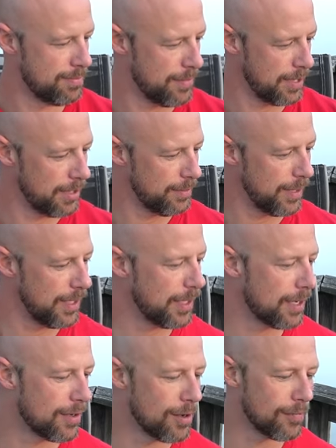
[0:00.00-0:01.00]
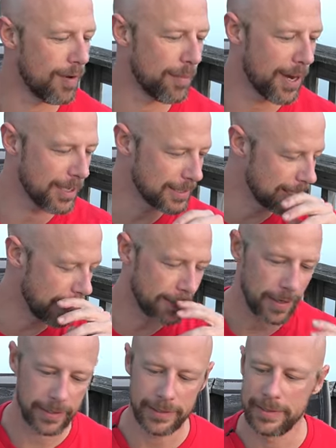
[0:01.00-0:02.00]
Maybe, I don't know if I'm pronouncing that
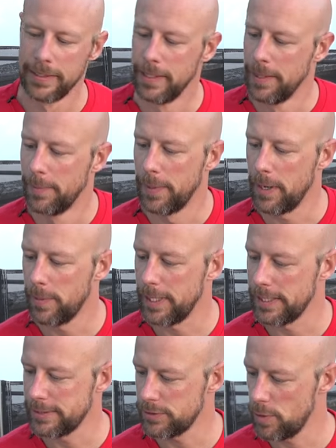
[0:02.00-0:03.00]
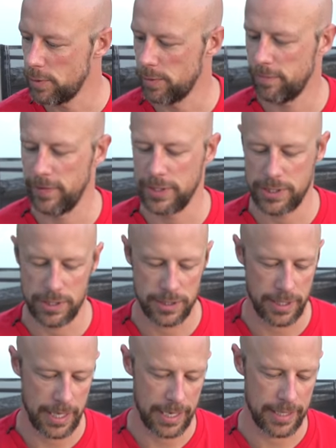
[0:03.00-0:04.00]
correctly. But anyway, it's loaded with
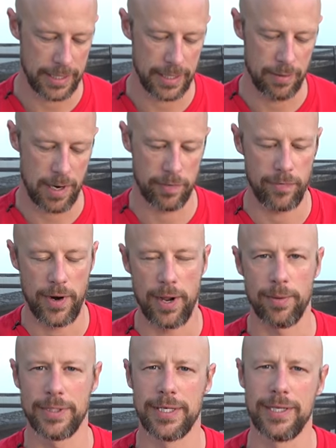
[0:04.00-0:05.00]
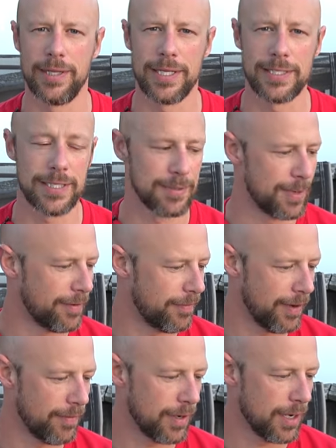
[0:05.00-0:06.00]
features and uh, right up front I will tell you this is my
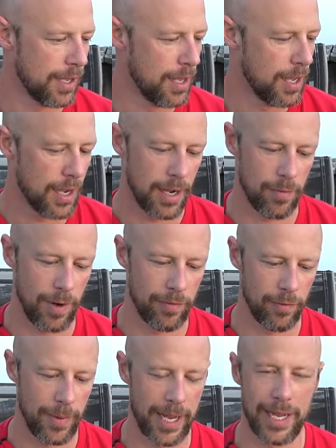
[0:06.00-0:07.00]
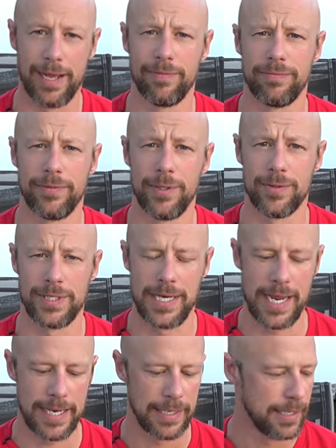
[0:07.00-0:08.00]
favorite uh, rifle bag I've used to
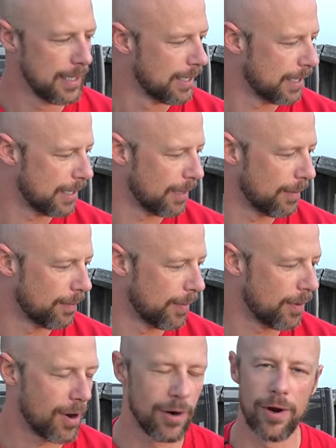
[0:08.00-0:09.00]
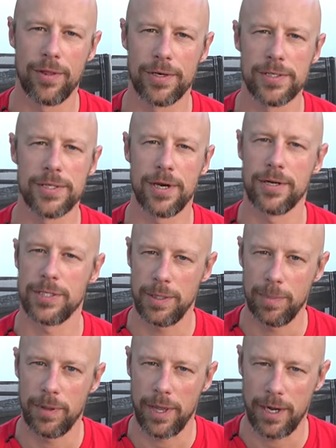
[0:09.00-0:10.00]
date. Um, there are others that are
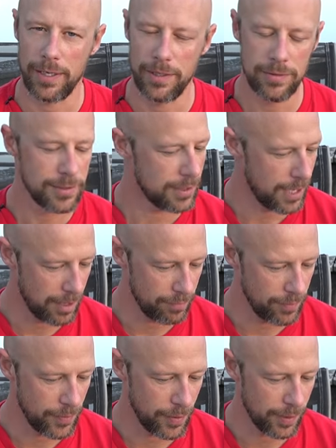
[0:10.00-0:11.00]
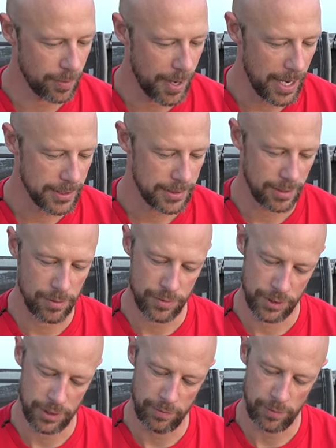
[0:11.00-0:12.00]
cheaper that I use and that I've reviewed in the past and
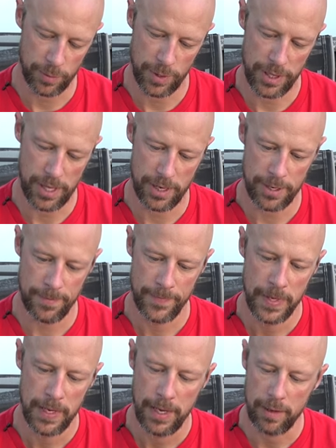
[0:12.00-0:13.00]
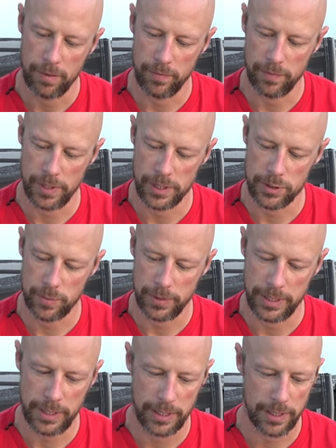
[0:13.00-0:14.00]
those are good for what they are. However, this
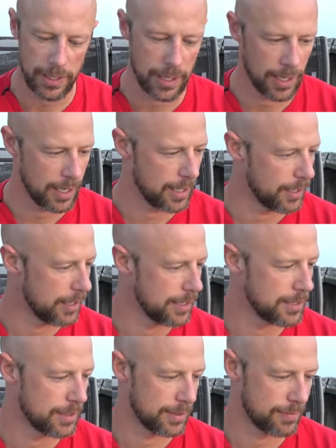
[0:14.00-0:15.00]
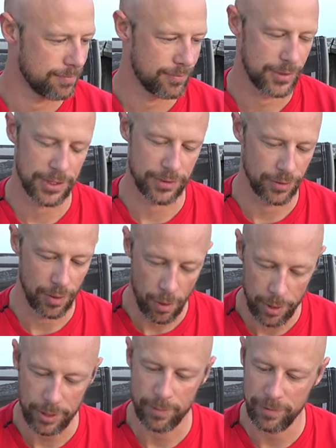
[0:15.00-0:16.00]
one here uh, is just
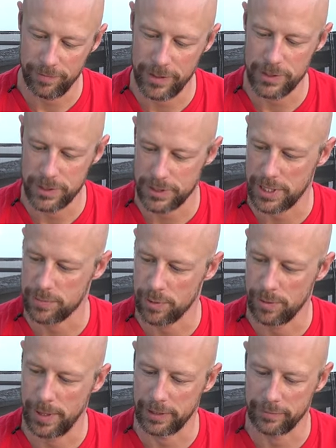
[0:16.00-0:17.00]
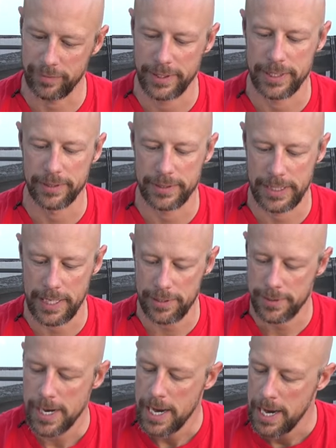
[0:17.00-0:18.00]
loaded with features, as we're about to find out
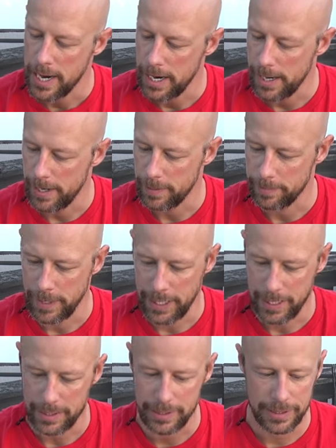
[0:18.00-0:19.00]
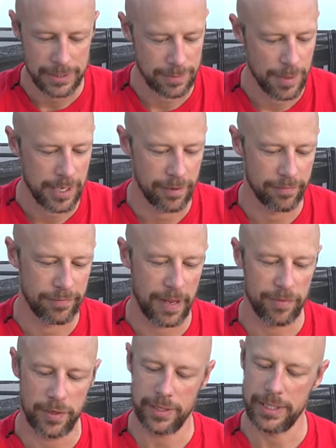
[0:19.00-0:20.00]
together. Um, and it's made of
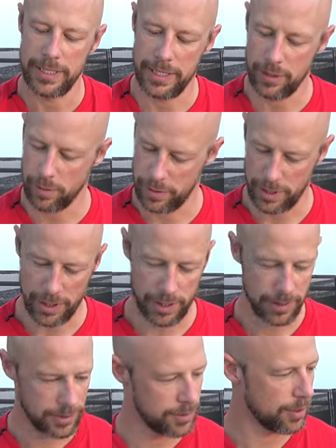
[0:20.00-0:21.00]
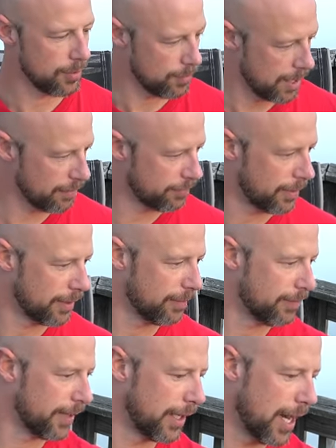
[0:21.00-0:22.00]
500D Cordura, so right up front,
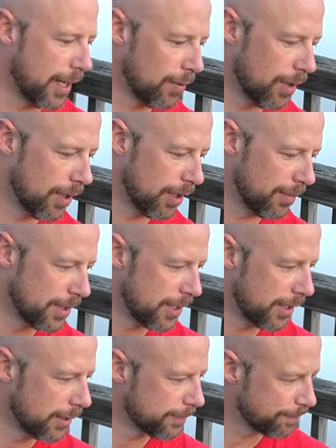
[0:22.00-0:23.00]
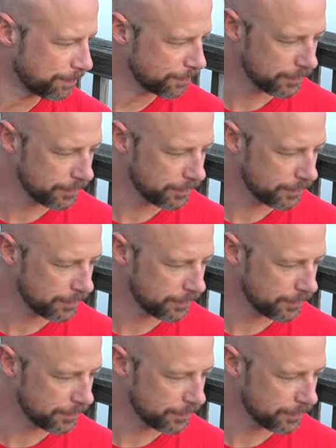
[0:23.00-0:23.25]
very high quality material.